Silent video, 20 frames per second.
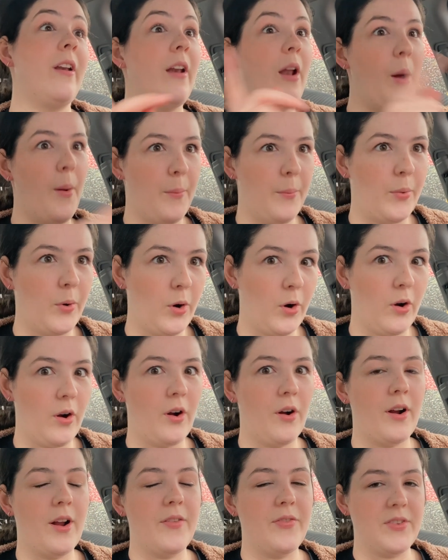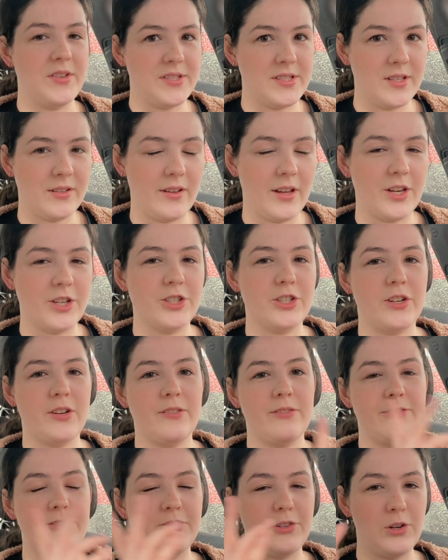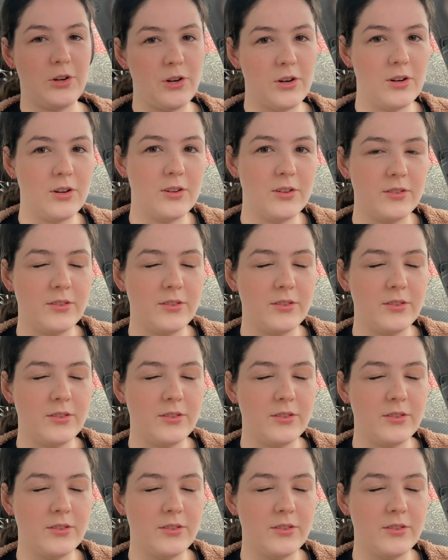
number in the selection for